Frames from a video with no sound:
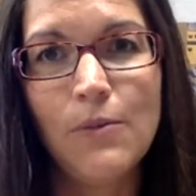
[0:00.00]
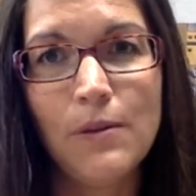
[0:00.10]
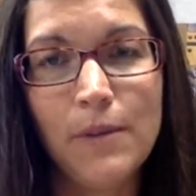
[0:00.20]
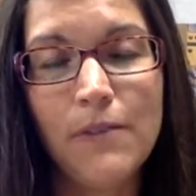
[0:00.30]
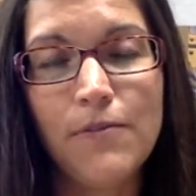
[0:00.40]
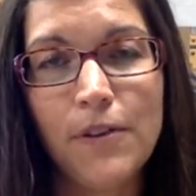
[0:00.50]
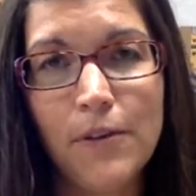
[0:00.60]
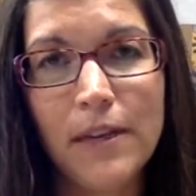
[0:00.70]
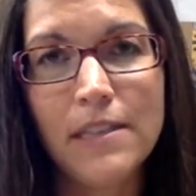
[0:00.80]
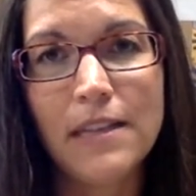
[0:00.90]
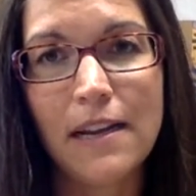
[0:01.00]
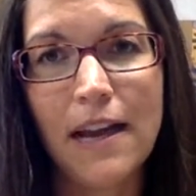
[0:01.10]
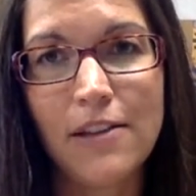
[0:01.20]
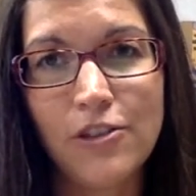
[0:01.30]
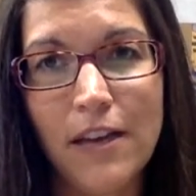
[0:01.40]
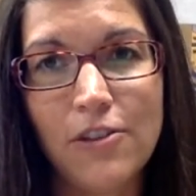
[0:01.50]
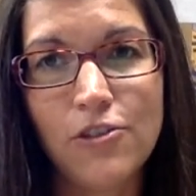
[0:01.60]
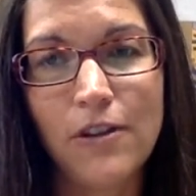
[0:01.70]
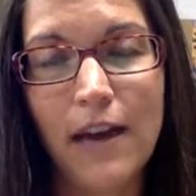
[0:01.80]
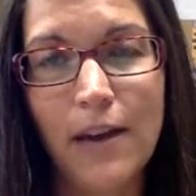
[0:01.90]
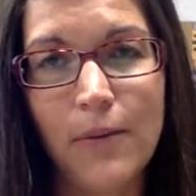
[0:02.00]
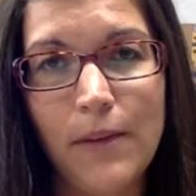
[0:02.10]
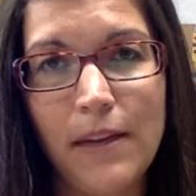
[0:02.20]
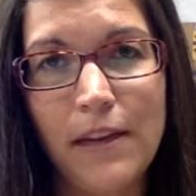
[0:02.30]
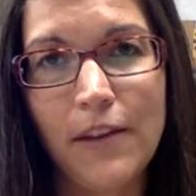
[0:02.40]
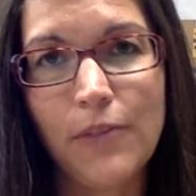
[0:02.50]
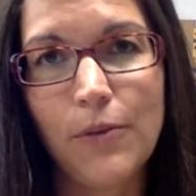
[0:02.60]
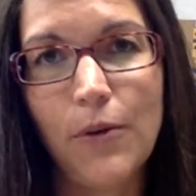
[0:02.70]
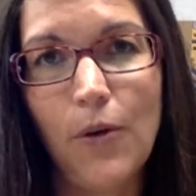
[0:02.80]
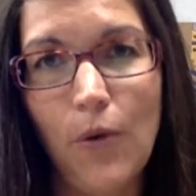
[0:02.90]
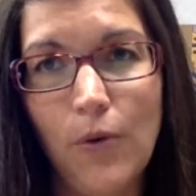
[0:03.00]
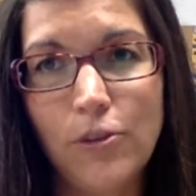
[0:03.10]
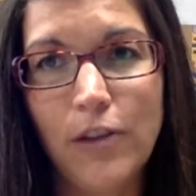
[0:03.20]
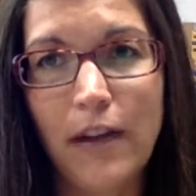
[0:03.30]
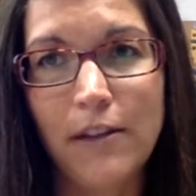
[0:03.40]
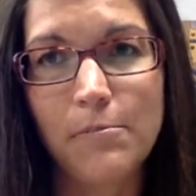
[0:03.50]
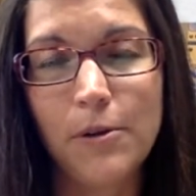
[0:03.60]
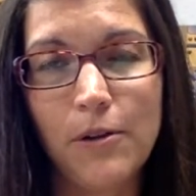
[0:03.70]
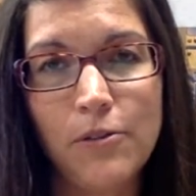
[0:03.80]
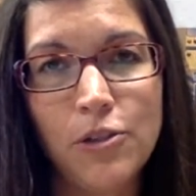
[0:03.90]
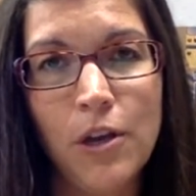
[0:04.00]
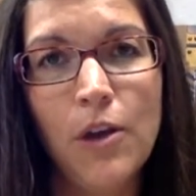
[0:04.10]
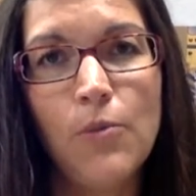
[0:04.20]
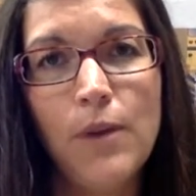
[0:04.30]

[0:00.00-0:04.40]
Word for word: When we focus on educational equity through a whole child approach,